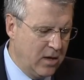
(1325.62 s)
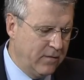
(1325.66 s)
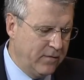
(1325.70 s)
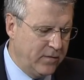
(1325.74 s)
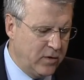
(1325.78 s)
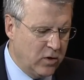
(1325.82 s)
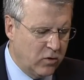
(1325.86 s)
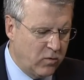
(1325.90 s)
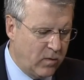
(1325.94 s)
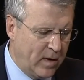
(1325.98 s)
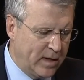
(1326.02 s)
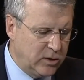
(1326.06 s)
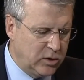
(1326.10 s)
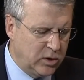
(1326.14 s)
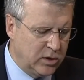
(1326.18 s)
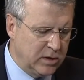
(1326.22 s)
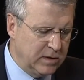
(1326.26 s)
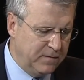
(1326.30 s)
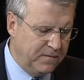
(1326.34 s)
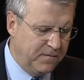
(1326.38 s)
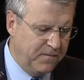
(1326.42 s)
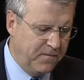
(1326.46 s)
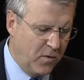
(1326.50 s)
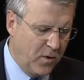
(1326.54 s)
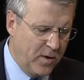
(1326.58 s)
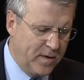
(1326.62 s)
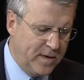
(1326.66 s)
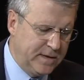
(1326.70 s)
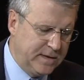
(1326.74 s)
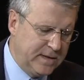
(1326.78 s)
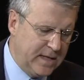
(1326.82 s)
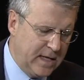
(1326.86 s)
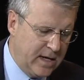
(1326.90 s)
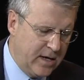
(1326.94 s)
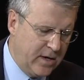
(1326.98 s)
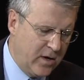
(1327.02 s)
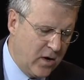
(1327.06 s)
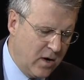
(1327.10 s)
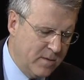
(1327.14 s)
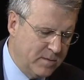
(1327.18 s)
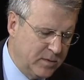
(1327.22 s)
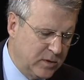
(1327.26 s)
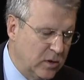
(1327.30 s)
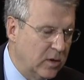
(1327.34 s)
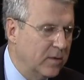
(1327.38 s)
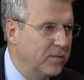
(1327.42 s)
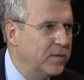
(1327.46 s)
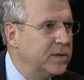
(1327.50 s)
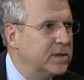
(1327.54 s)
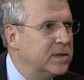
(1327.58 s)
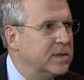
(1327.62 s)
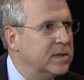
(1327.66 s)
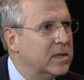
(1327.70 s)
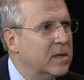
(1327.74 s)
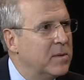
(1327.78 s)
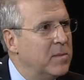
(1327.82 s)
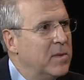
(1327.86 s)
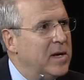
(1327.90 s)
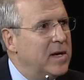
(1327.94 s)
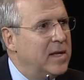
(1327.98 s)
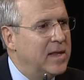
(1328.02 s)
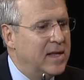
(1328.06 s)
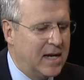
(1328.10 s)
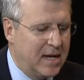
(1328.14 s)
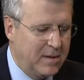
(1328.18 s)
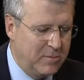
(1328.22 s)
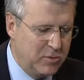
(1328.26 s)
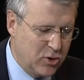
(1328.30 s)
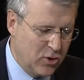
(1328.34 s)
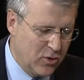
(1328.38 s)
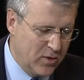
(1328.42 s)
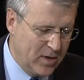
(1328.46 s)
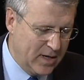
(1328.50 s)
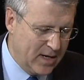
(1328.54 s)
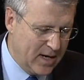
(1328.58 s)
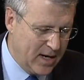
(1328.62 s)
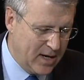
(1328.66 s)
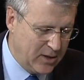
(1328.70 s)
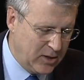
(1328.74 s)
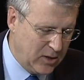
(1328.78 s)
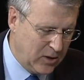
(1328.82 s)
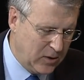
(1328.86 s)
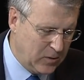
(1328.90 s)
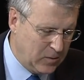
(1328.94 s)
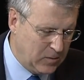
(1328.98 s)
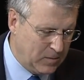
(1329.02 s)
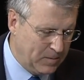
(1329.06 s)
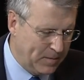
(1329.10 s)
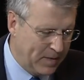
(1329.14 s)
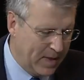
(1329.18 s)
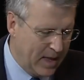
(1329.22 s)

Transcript: of your questions for the Senate Armed Services Committee that I'm turning on you.